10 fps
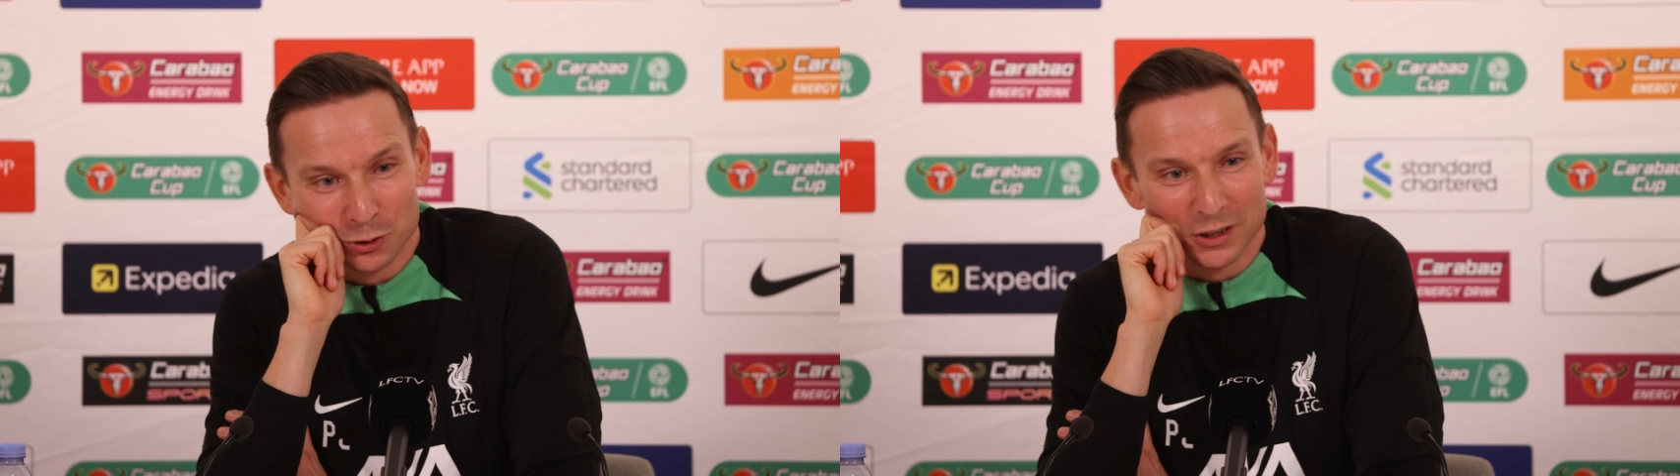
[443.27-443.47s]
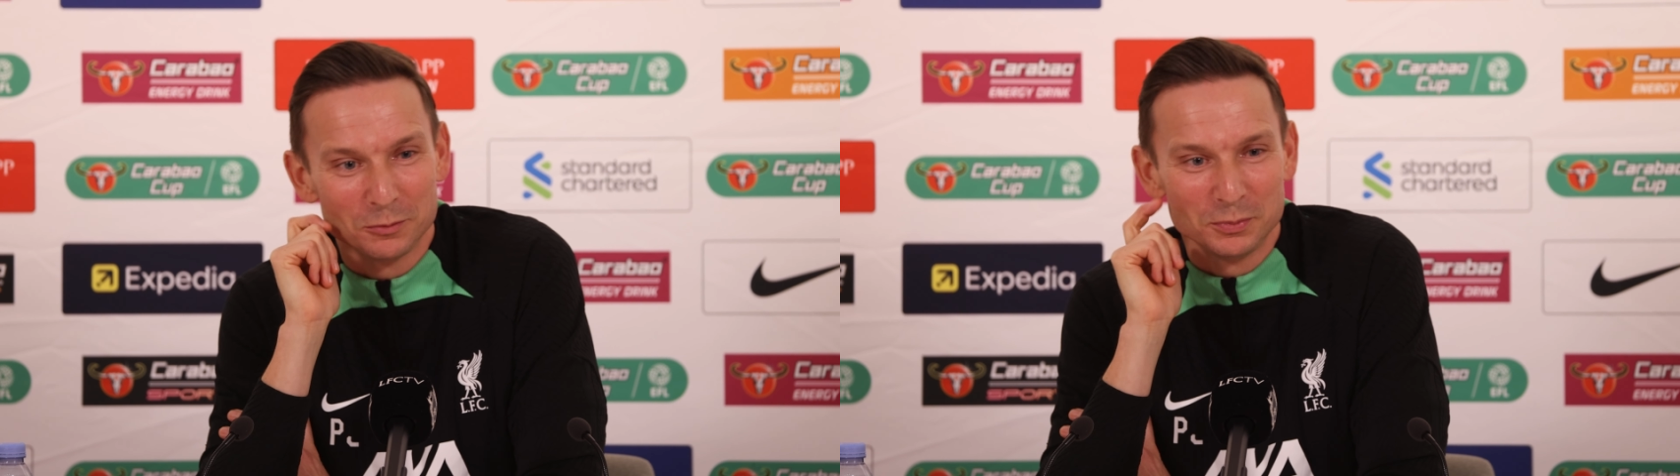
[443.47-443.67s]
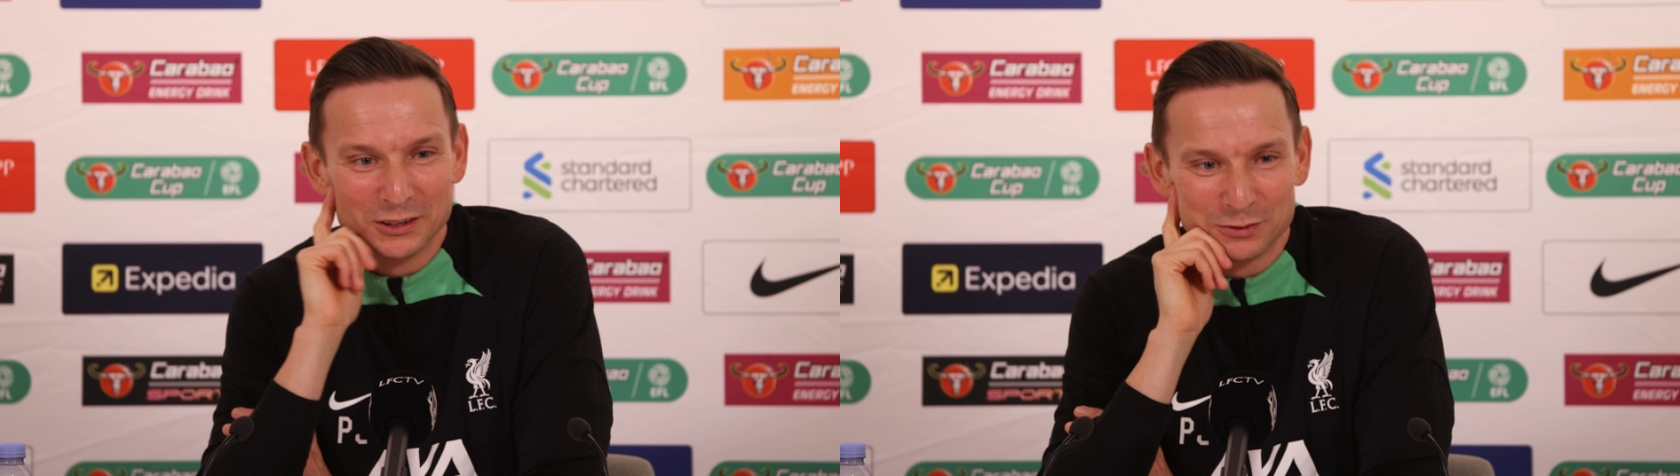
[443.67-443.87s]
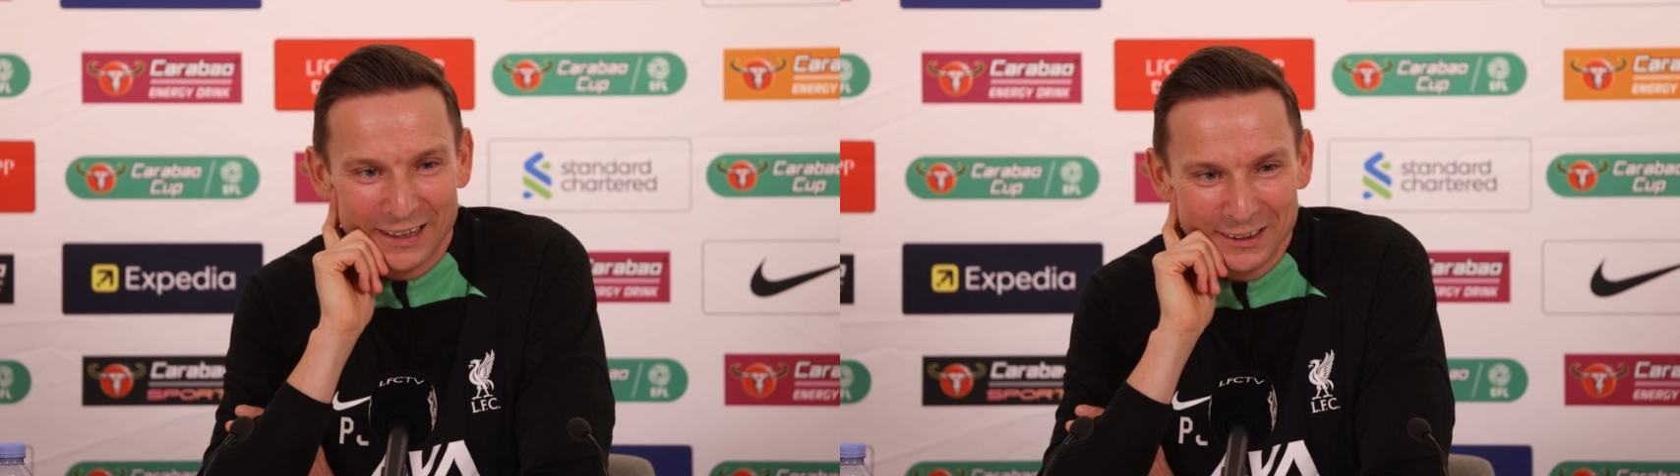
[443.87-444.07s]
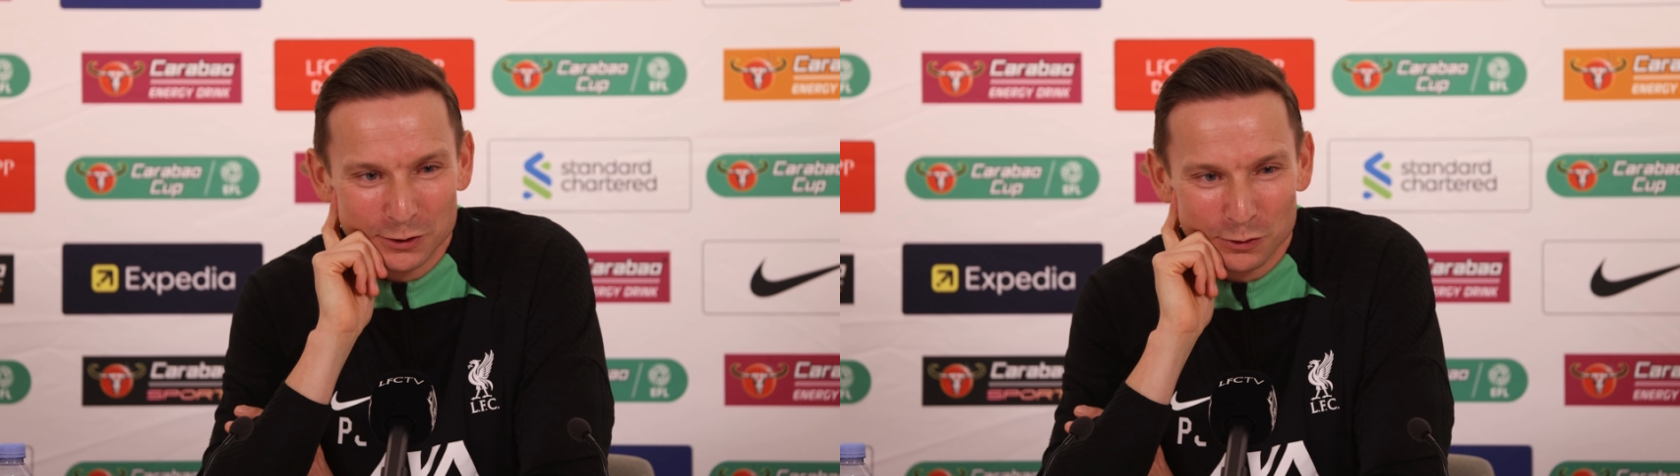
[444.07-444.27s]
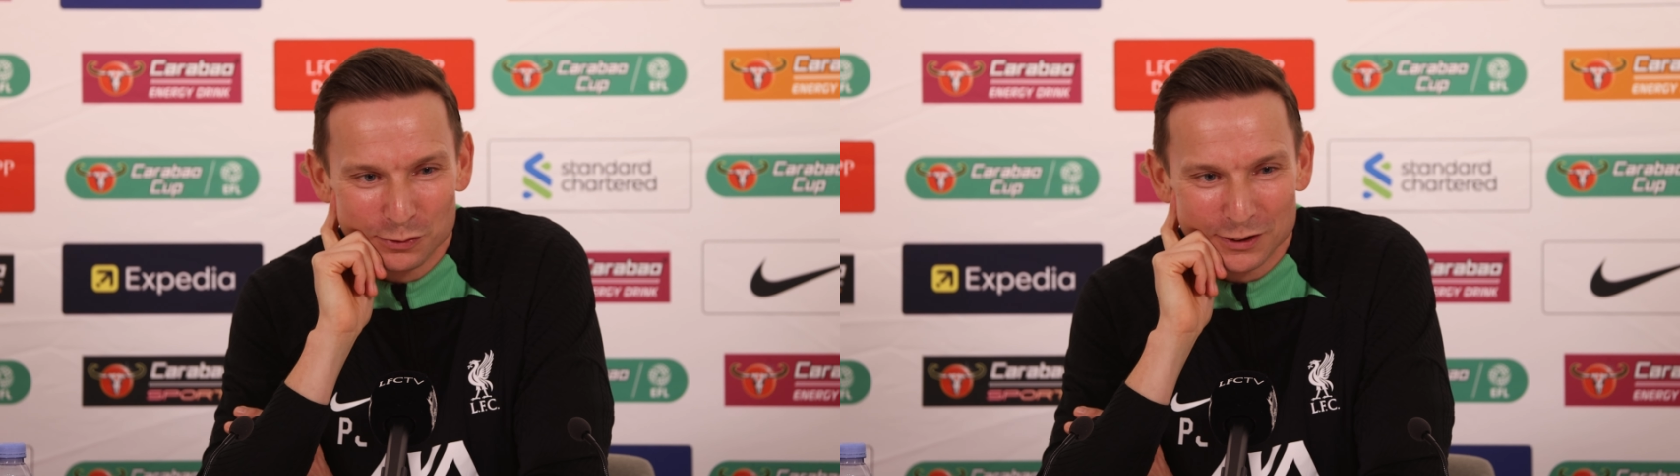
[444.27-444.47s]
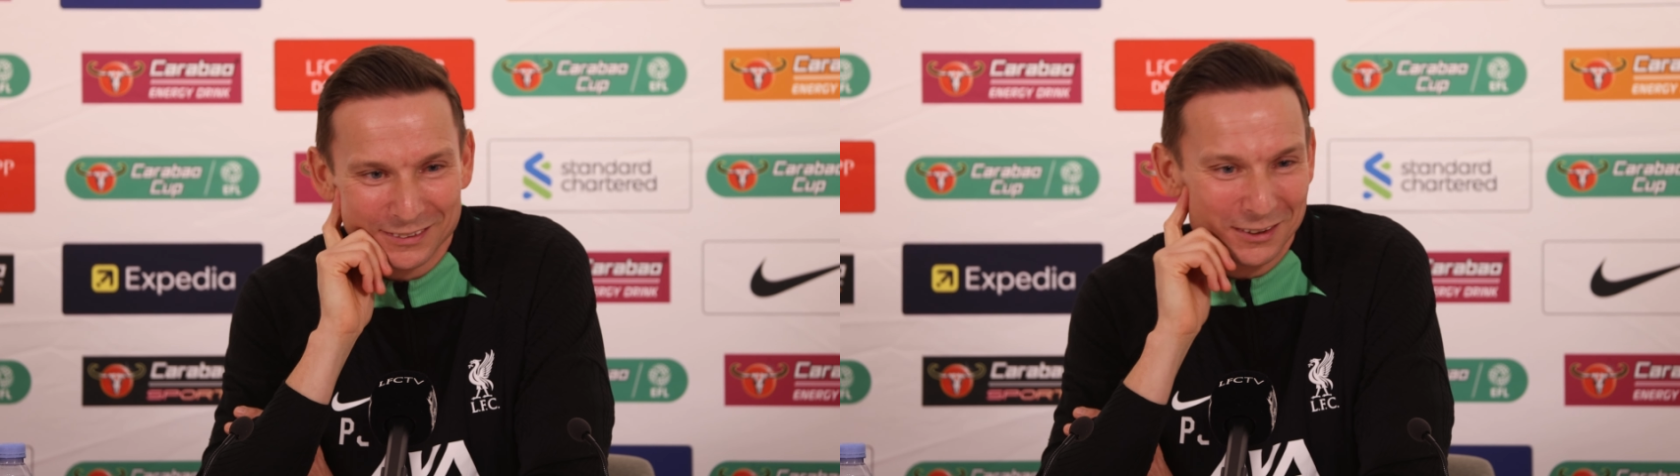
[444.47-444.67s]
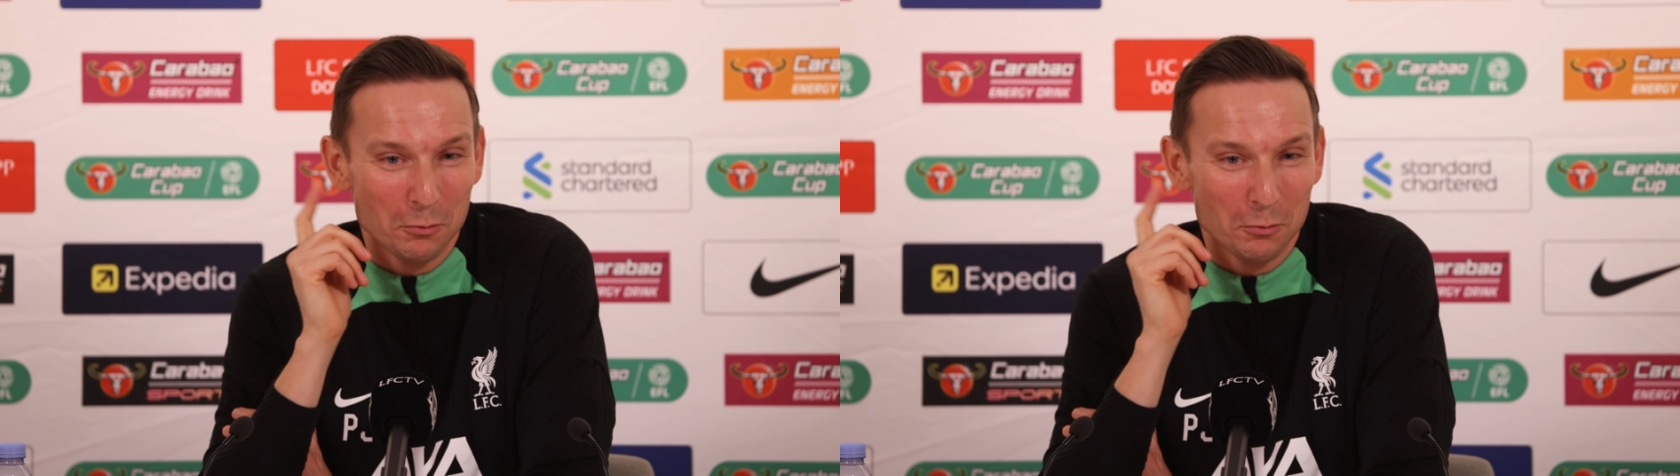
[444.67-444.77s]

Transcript: old at PSV Eindhoven.